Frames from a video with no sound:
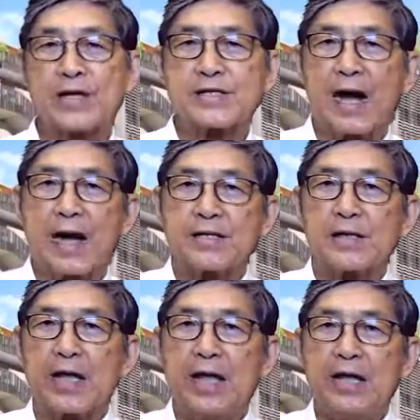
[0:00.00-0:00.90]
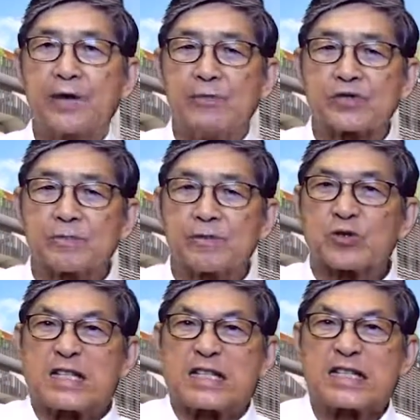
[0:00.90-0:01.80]
as Abraham was about to
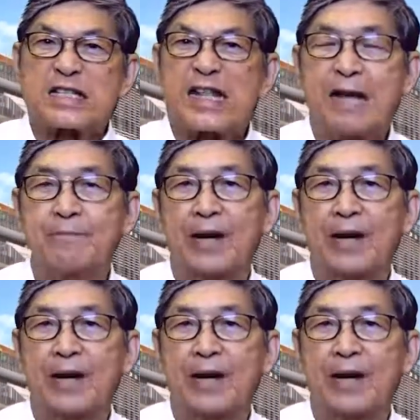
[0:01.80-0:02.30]
stab